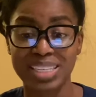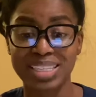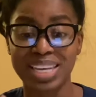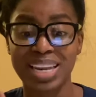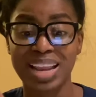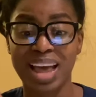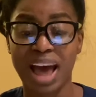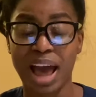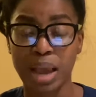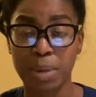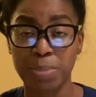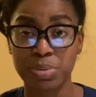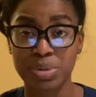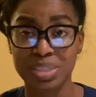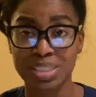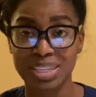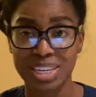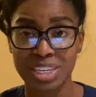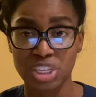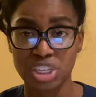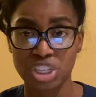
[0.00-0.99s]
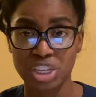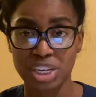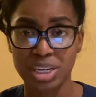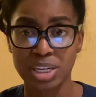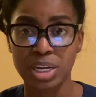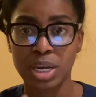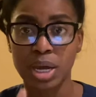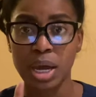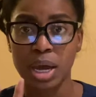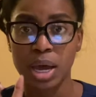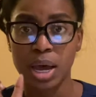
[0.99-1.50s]
and hypertension.
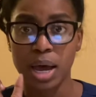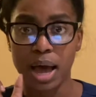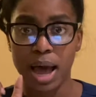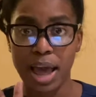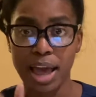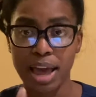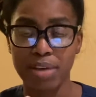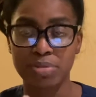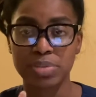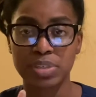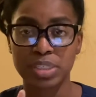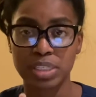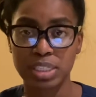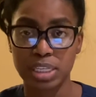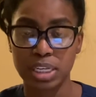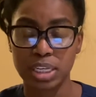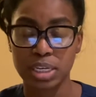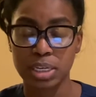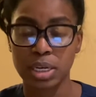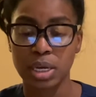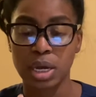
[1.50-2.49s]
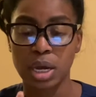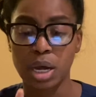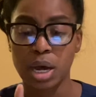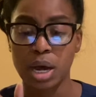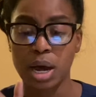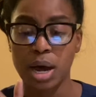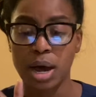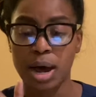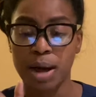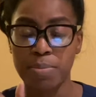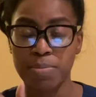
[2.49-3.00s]
I have seen
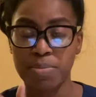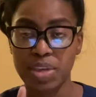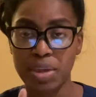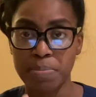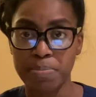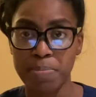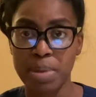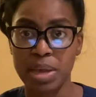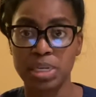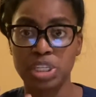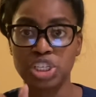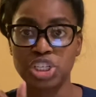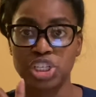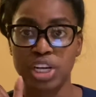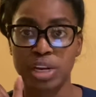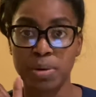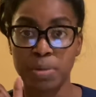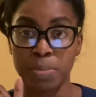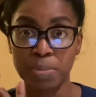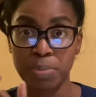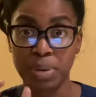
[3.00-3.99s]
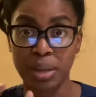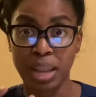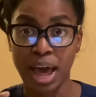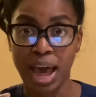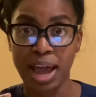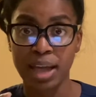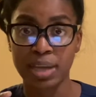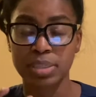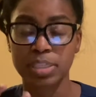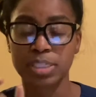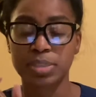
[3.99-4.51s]
them mention
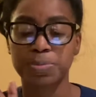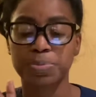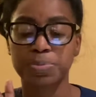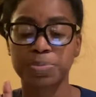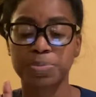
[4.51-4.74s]
Blacks